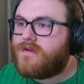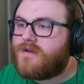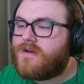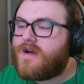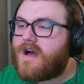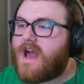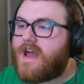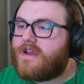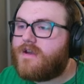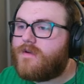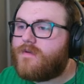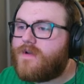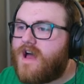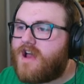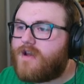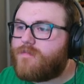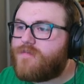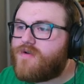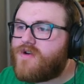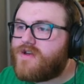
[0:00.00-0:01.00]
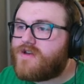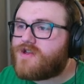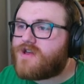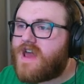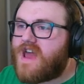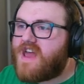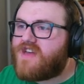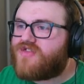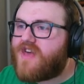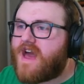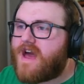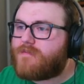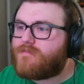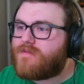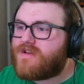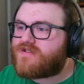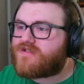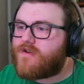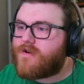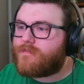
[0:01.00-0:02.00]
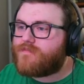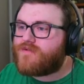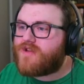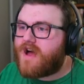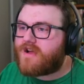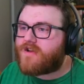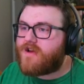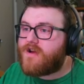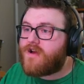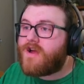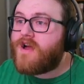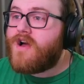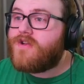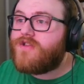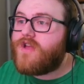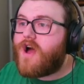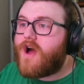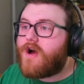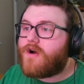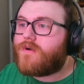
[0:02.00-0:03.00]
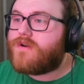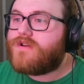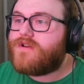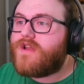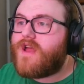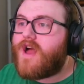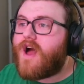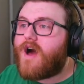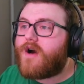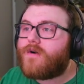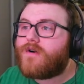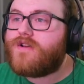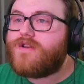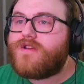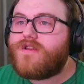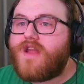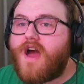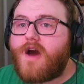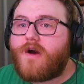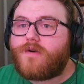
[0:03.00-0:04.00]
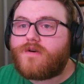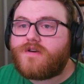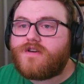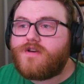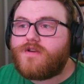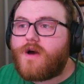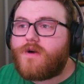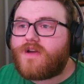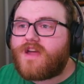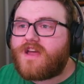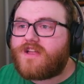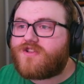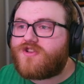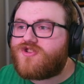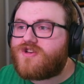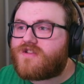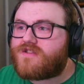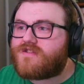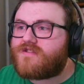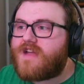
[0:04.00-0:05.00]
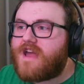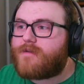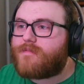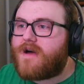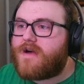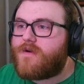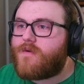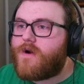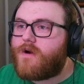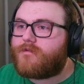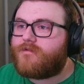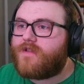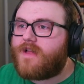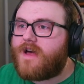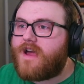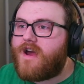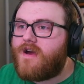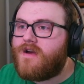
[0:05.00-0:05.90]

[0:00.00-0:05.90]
I do not appreciate that, Mr. Abductor. No, no, no! You don't get to just take my road flare!